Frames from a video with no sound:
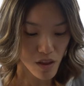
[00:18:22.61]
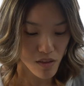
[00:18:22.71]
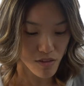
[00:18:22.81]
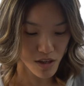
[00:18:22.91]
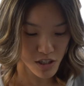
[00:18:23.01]

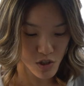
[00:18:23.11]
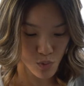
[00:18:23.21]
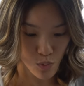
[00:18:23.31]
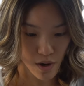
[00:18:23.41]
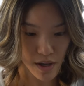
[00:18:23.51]
This
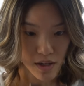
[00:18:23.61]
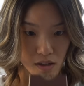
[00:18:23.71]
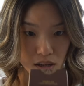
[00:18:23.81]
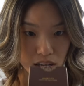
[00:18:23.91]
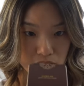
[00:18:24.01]

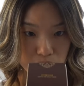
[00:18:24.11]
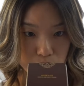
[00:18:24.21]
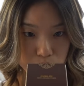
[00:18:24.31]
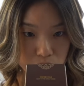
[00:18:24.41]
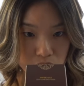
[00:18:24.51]
one is
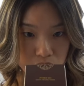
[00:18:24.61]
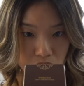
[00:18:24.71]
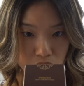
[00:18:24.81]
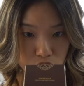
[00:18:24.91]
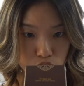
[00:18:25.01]
Misa